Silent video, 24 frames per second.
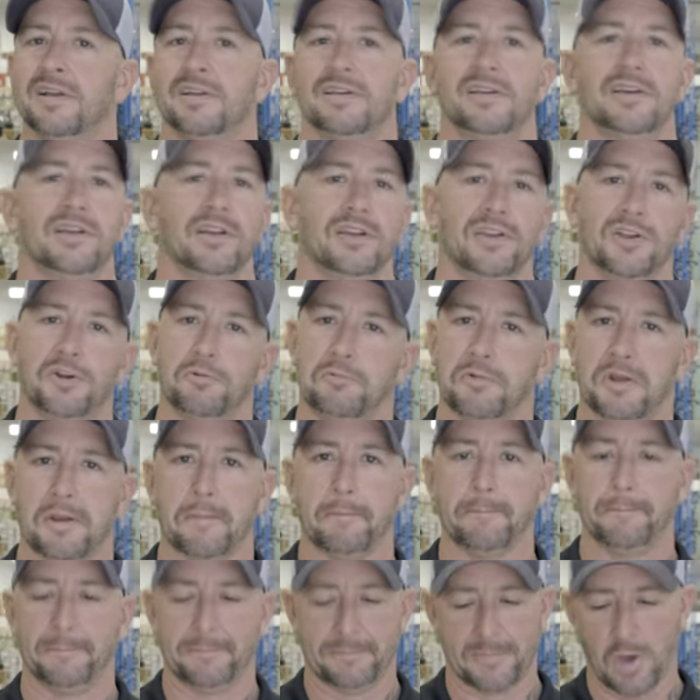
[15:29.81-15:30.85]
you know, you don't want
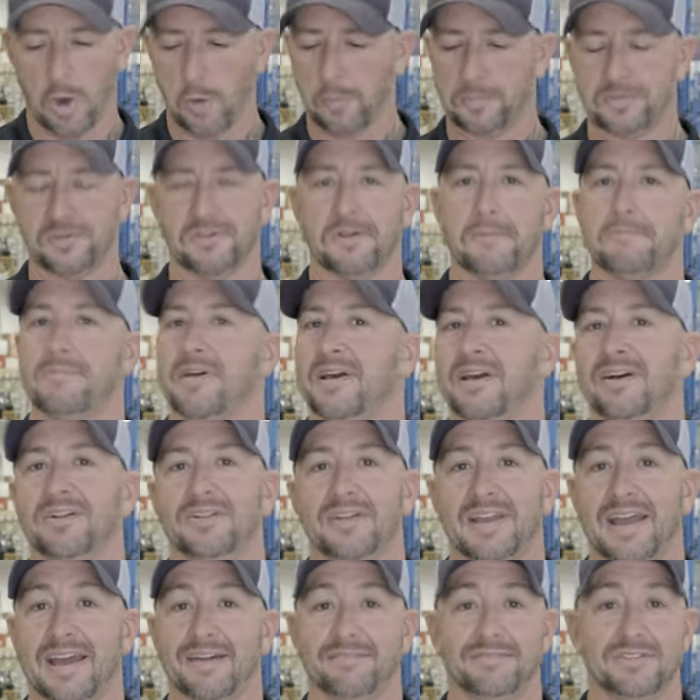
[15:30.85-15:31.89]
to open your bail
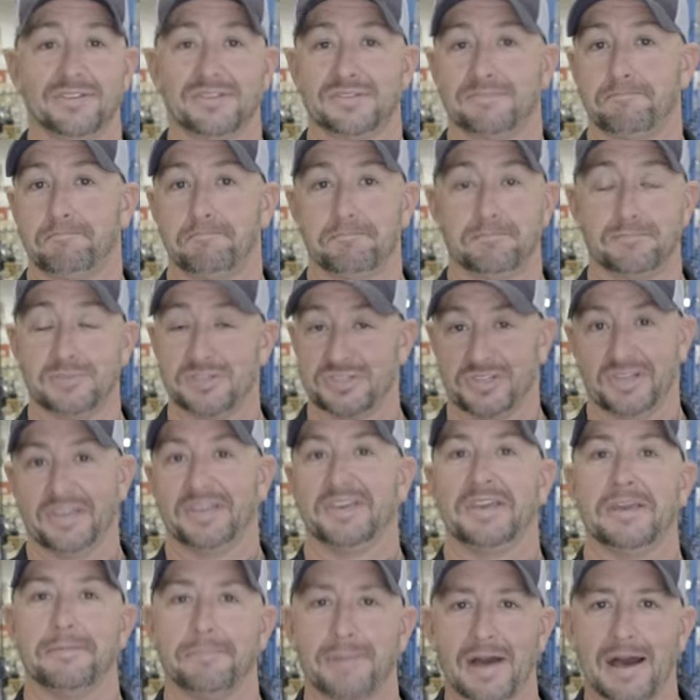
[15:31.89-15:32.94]
and have this
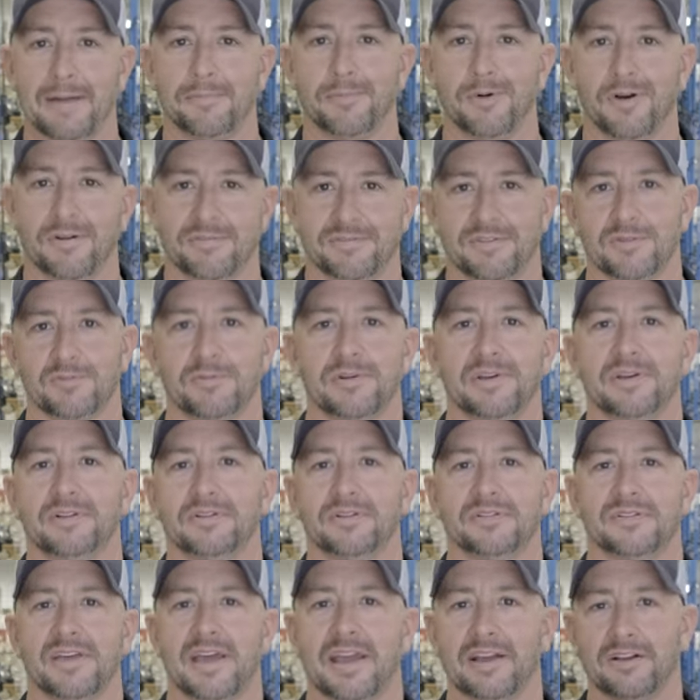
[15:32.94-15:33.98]
slinky pop off the reel
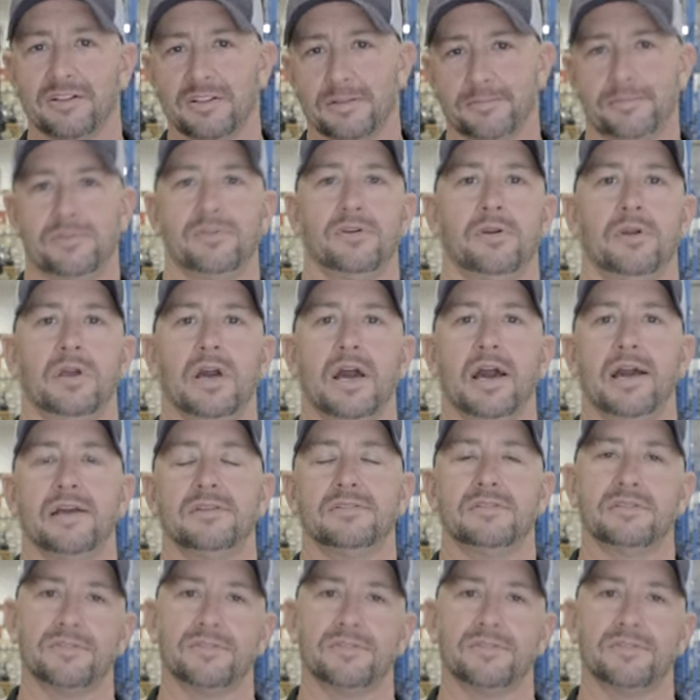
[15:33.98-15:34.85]
and tangle up in your guides.